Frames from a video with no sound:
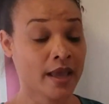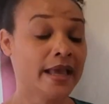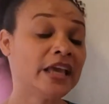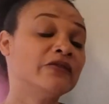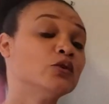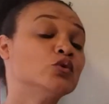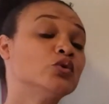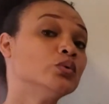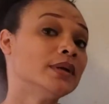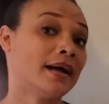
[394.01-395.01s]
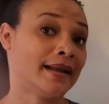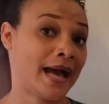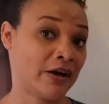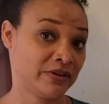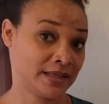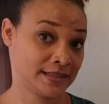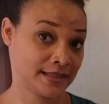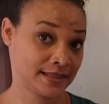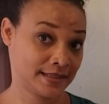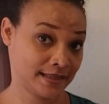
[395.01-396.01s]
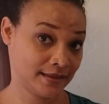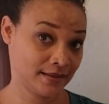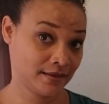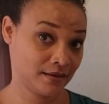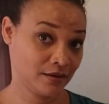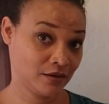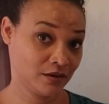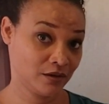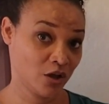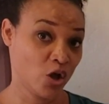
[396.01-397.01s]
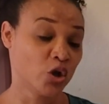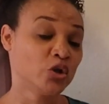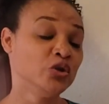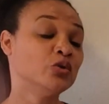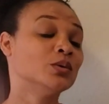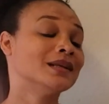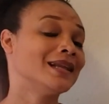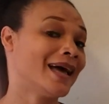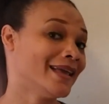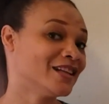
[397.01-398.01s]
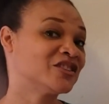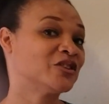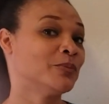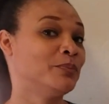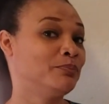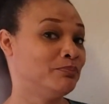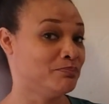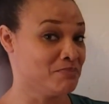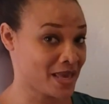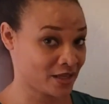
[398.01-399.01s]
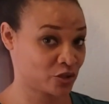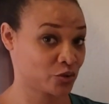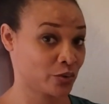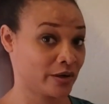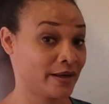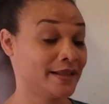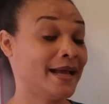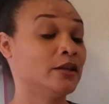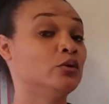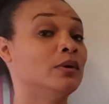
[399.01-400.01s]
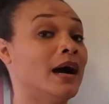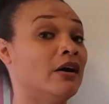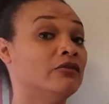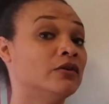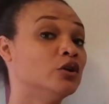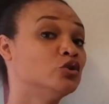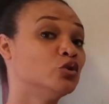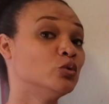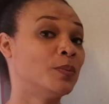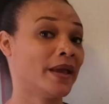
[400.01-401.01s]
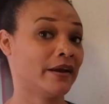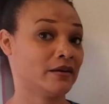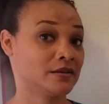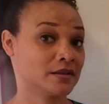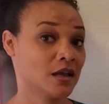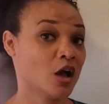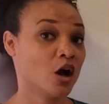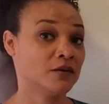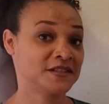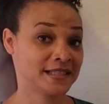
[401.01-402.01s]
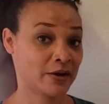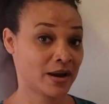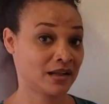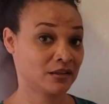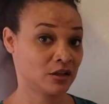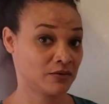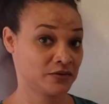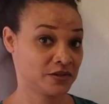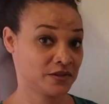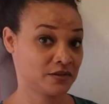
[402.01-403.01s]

If you do not have an assistant, you would like to make sure that you have 2 pairs of sterile gloves.